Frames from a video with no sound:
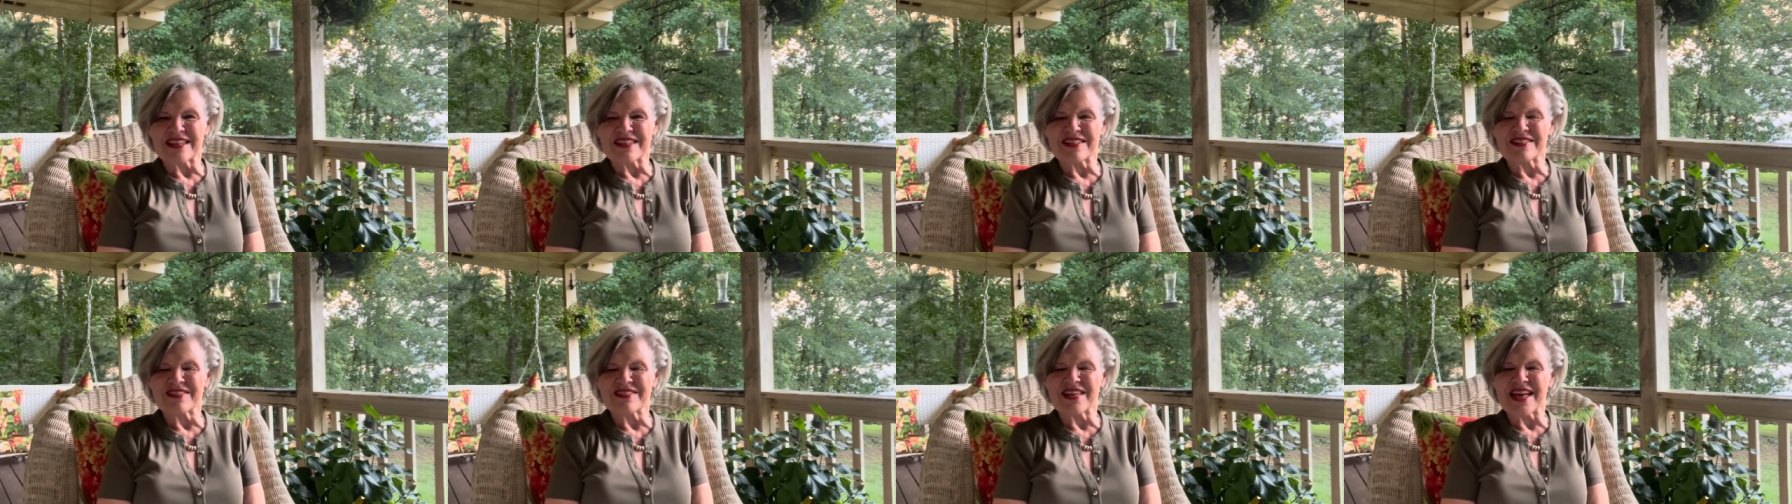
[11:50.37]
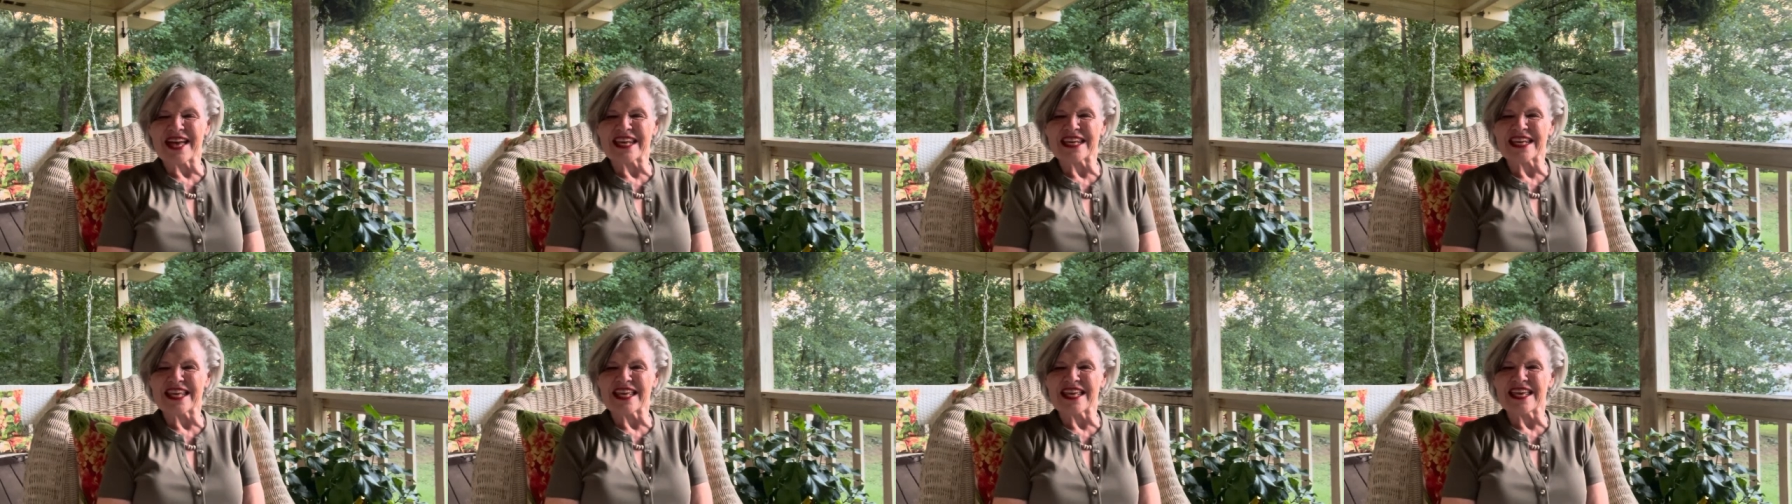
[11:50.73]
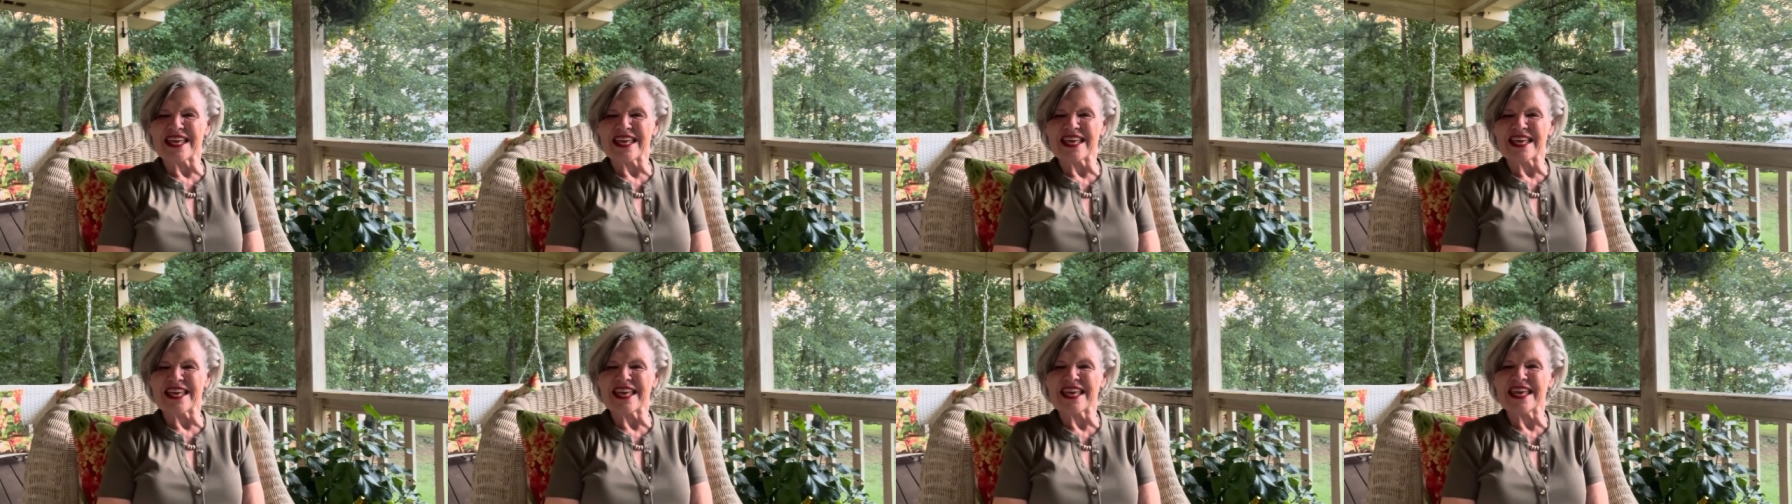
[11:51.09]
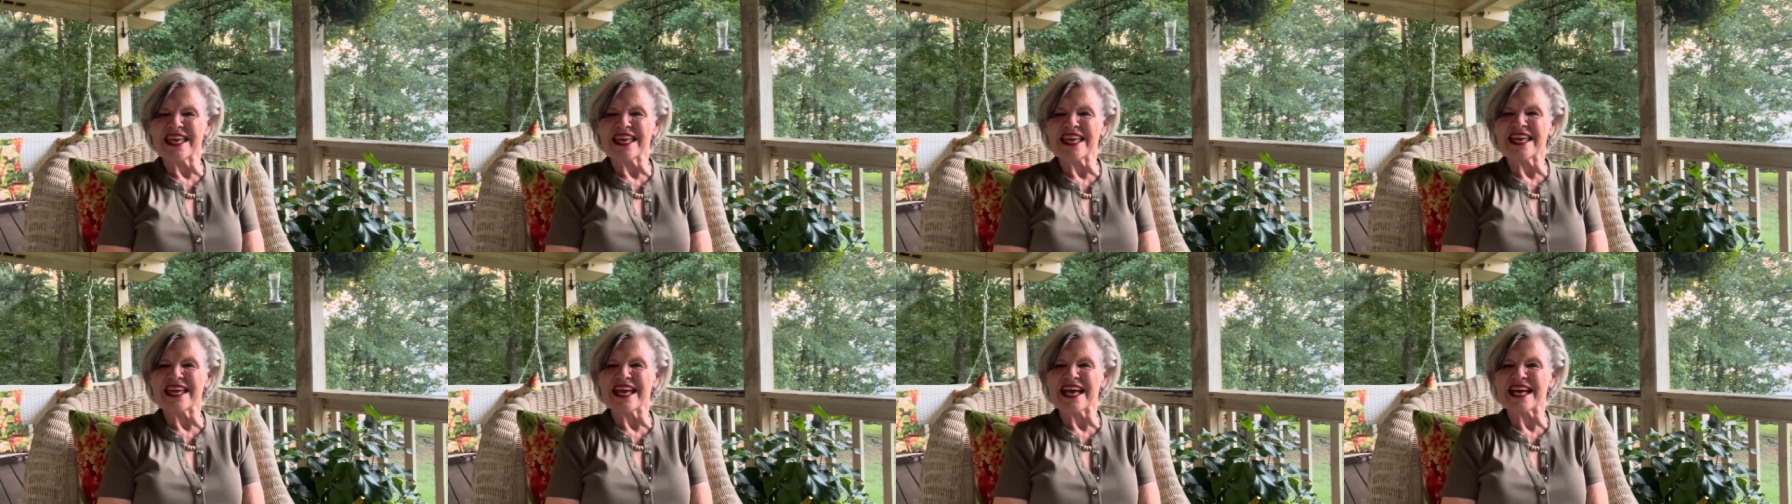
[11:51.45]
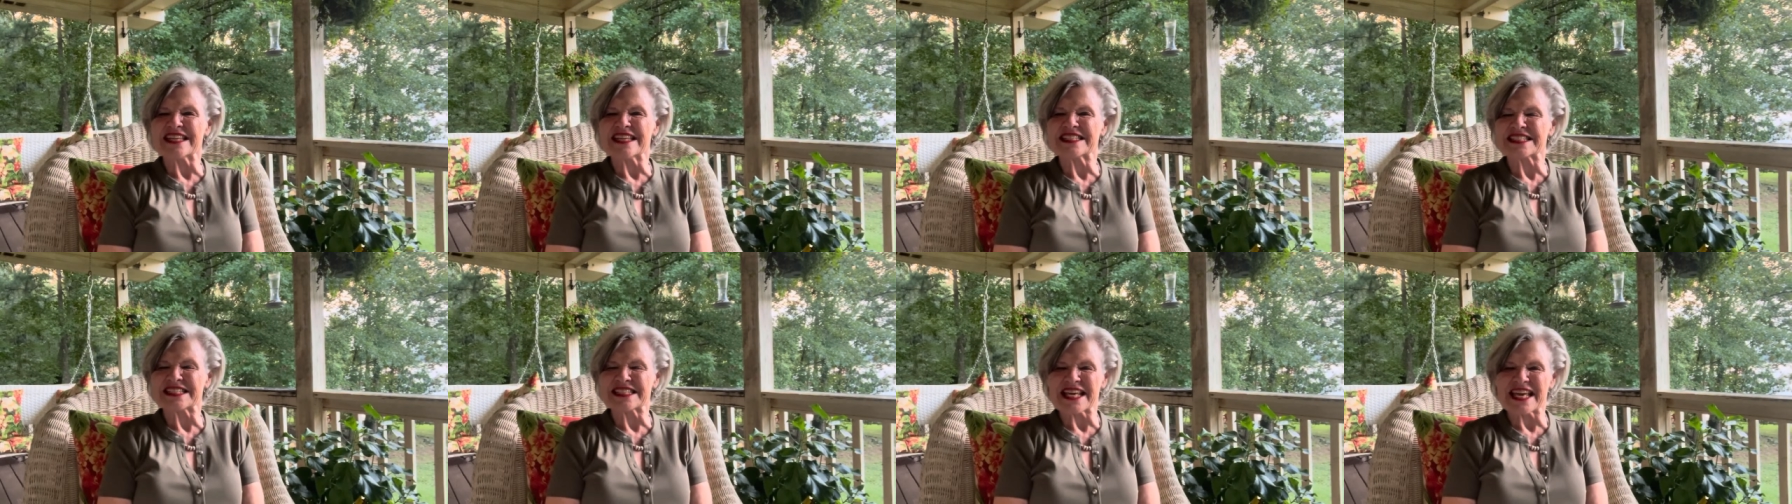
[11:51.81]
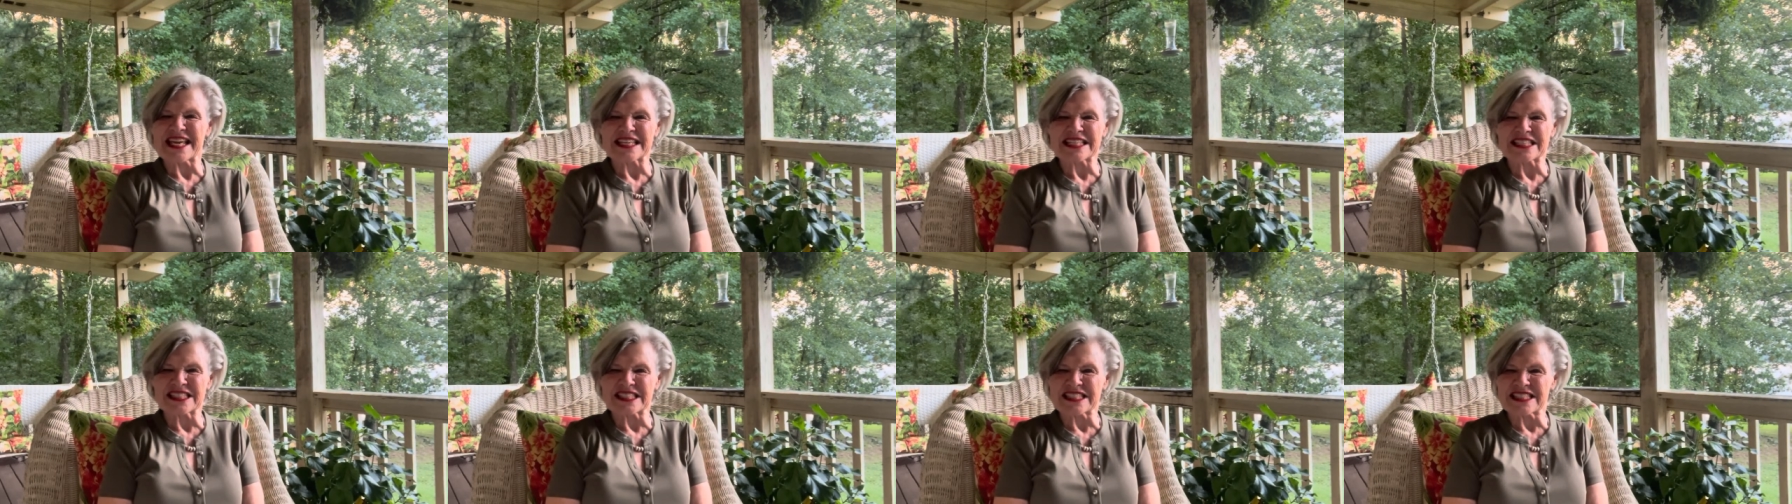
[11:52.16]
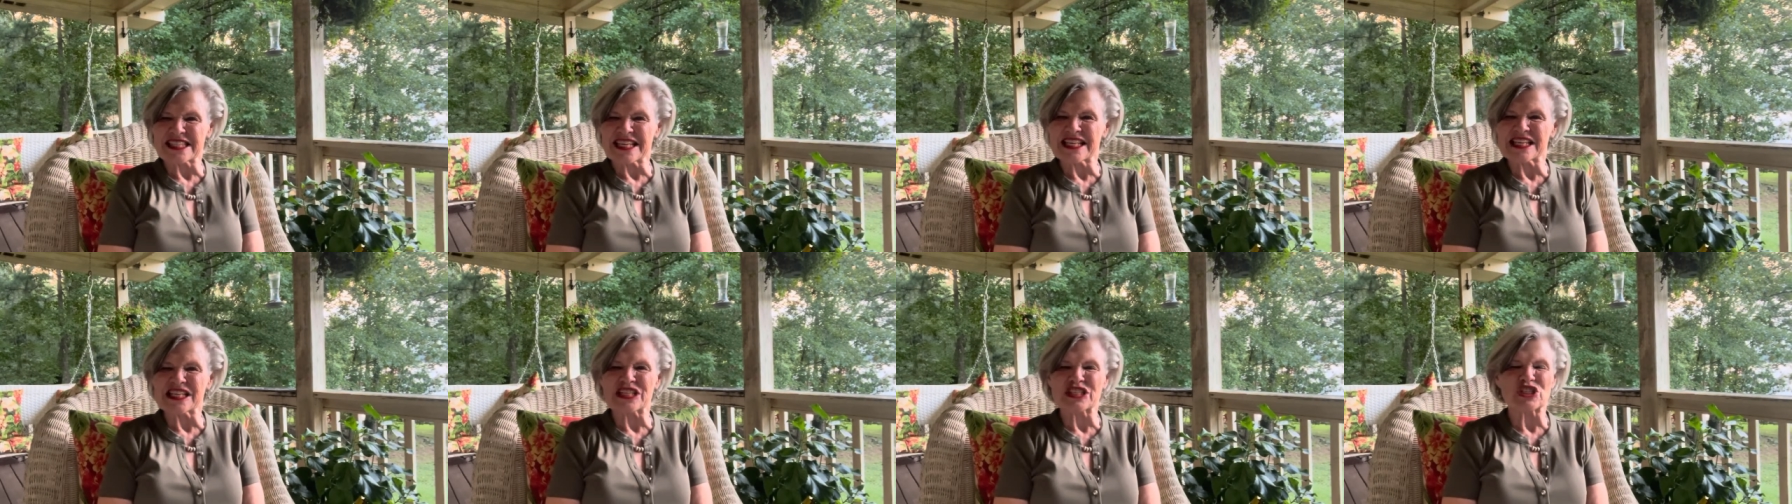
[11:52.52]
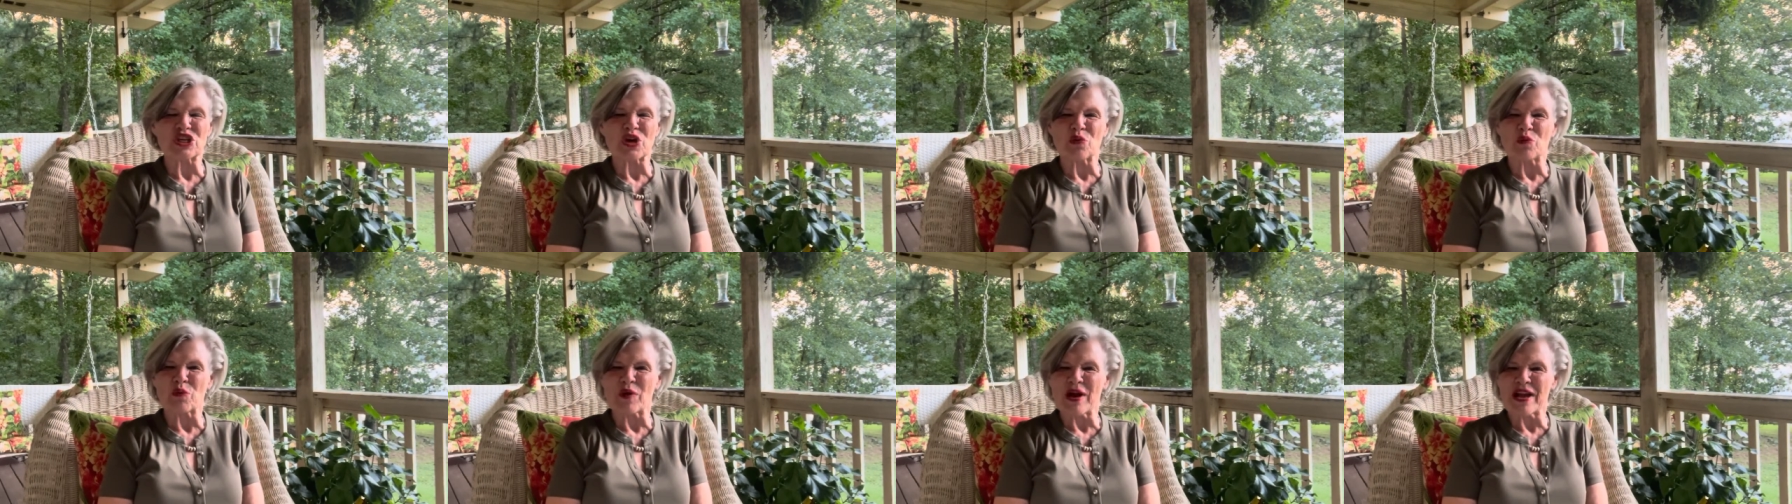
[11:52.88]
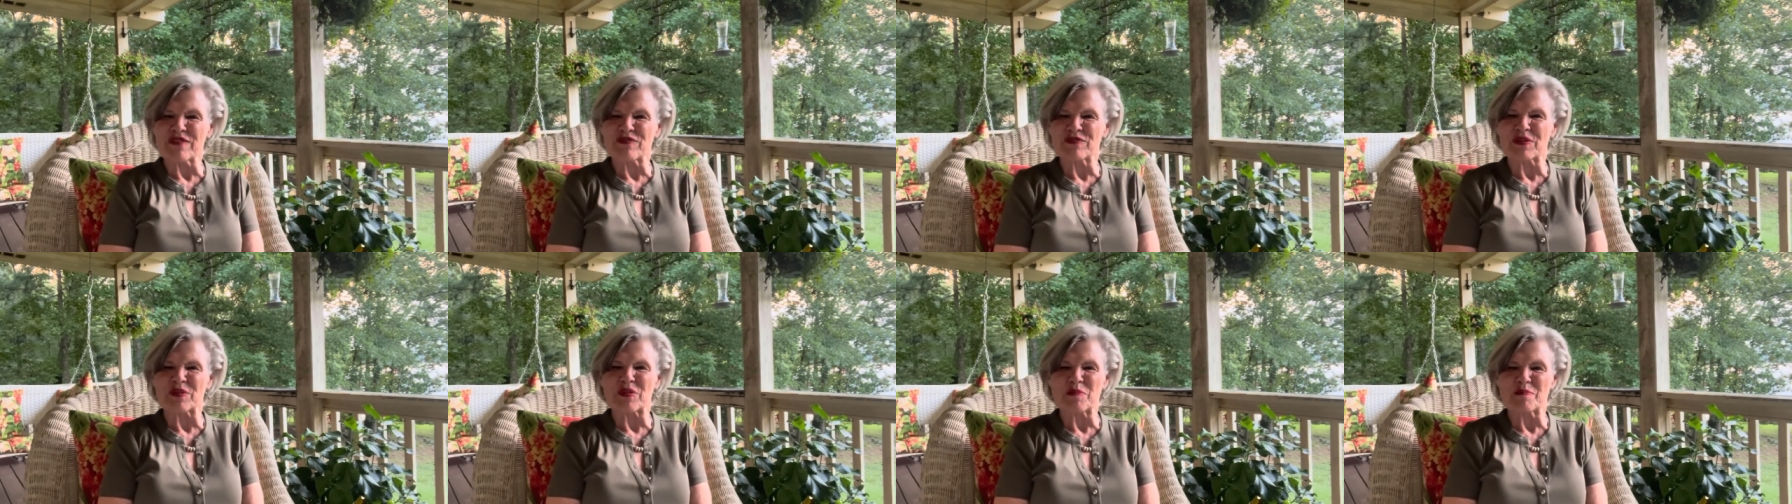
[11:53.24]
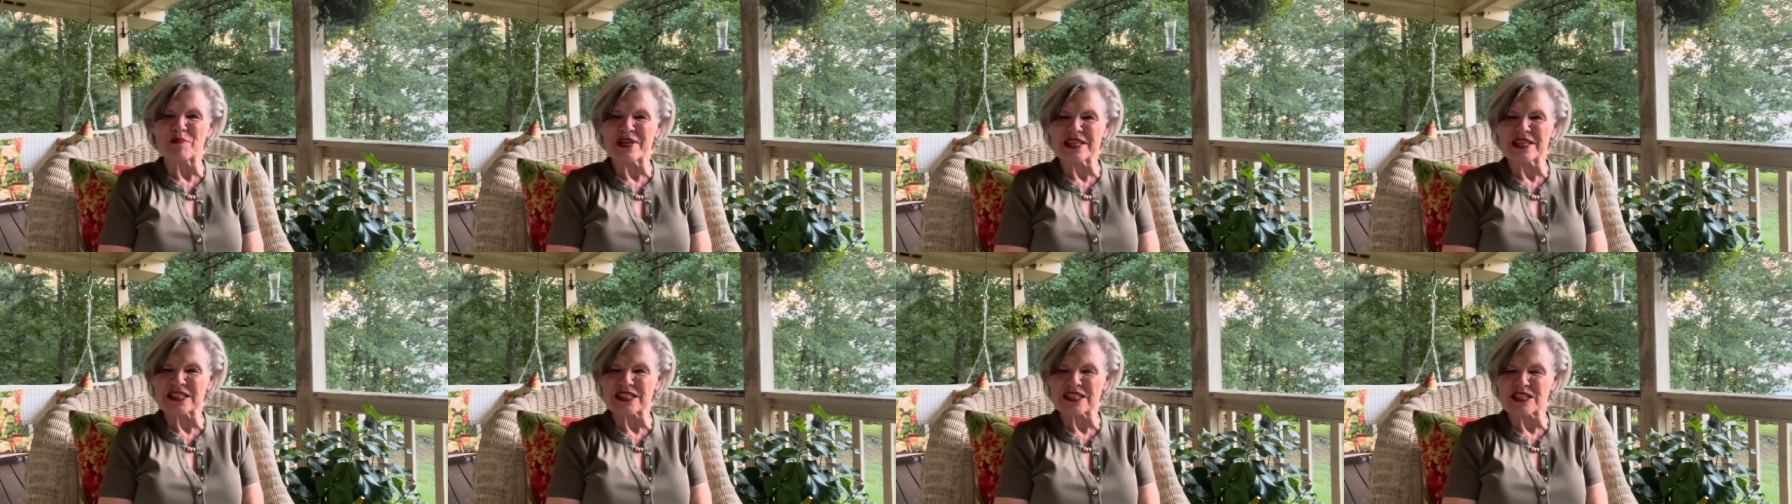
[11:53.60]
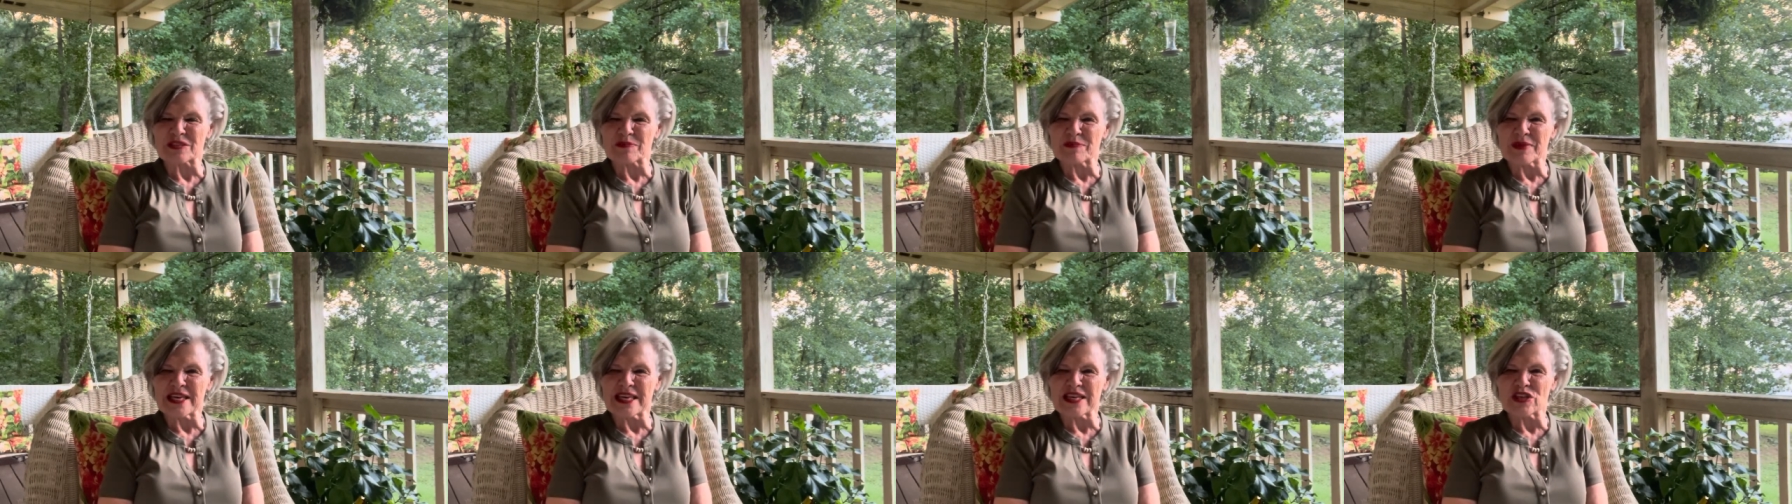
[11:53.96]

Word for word: that he has taken sickness away from the midst of me.